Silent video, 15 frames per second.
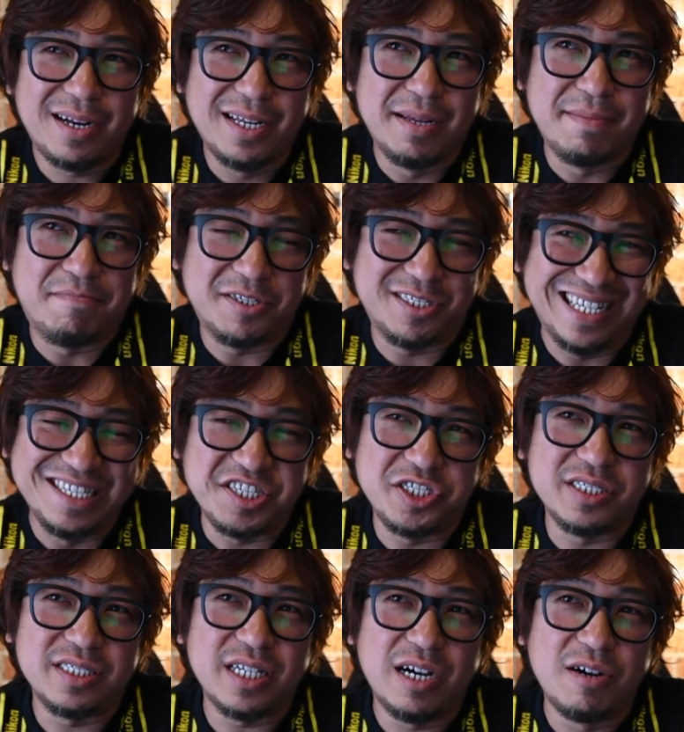the
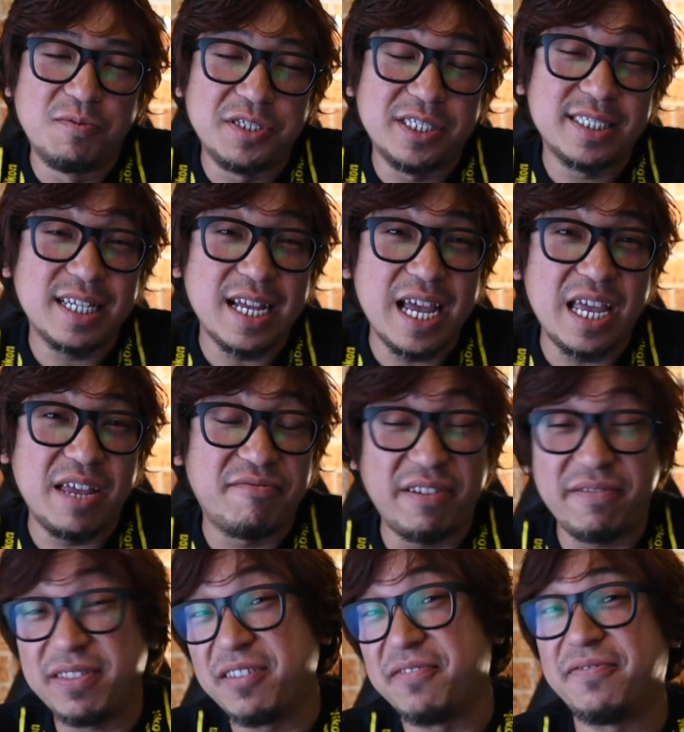percentage, I would say
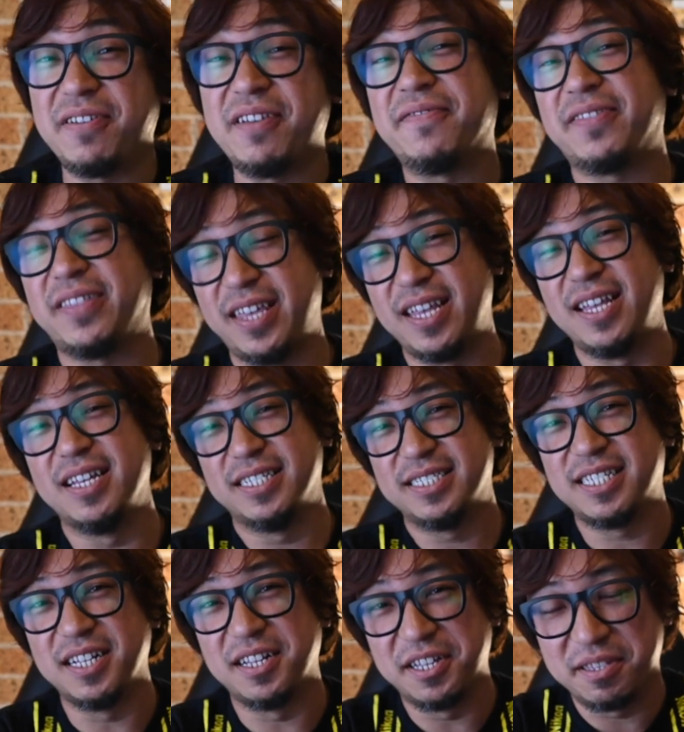50-50
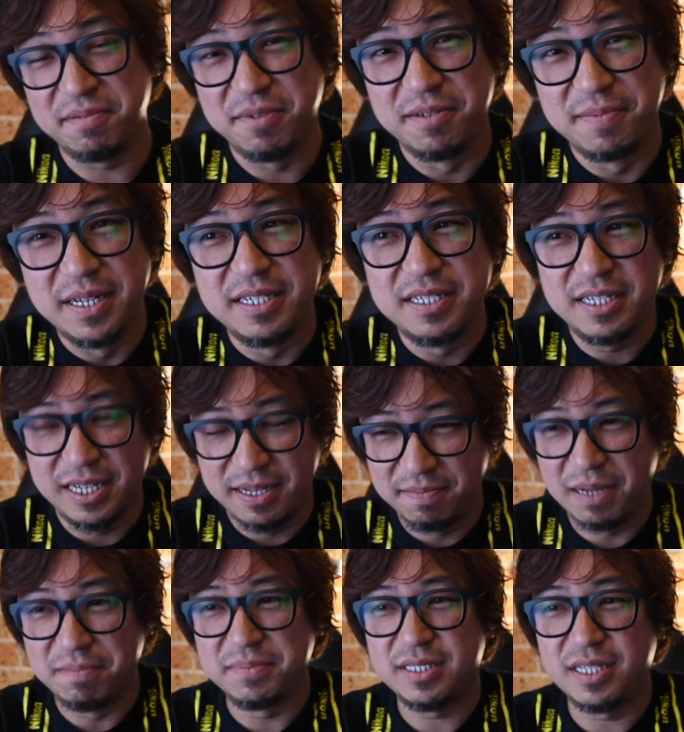still at the moment.
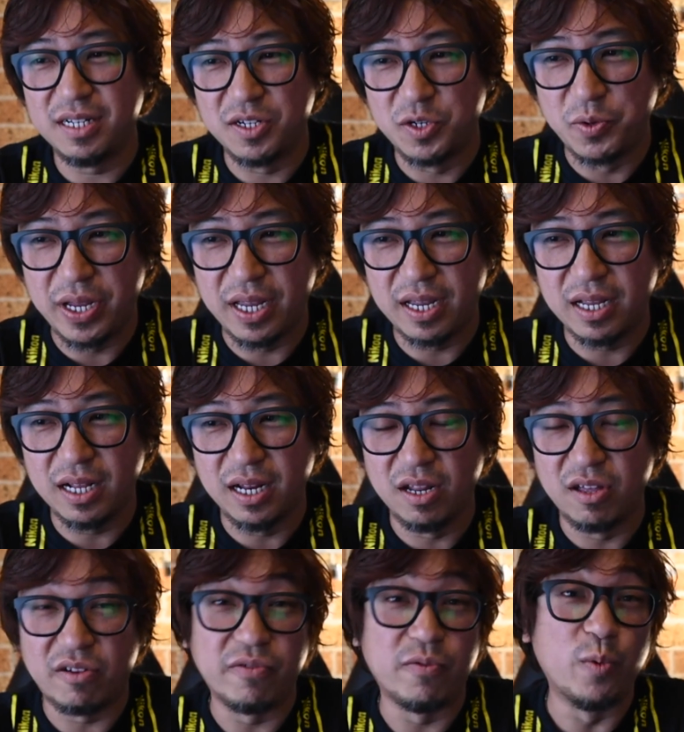I'm still doing a
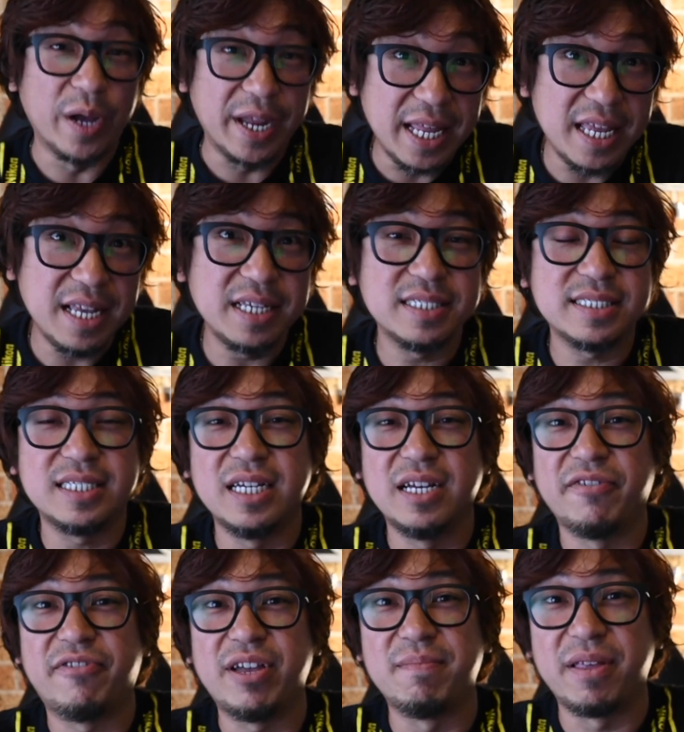lot of weddings,
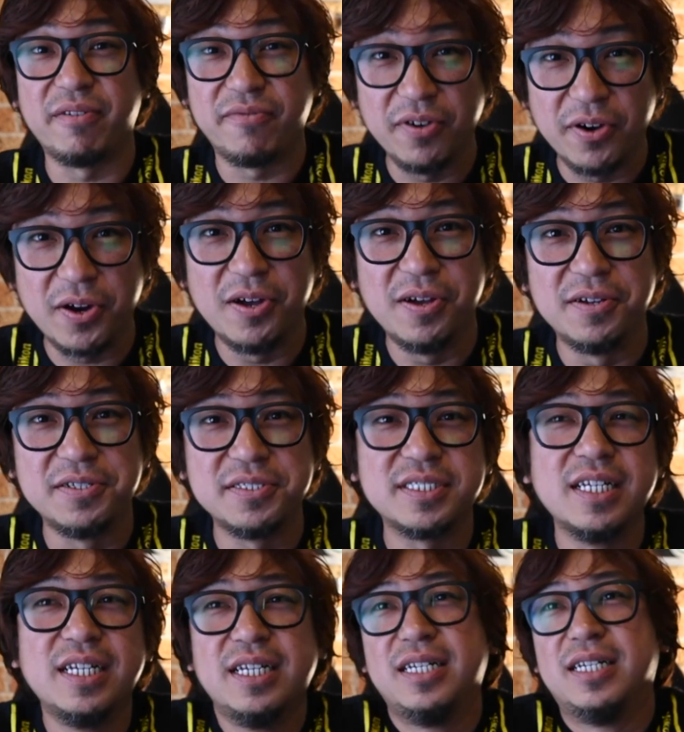family photos.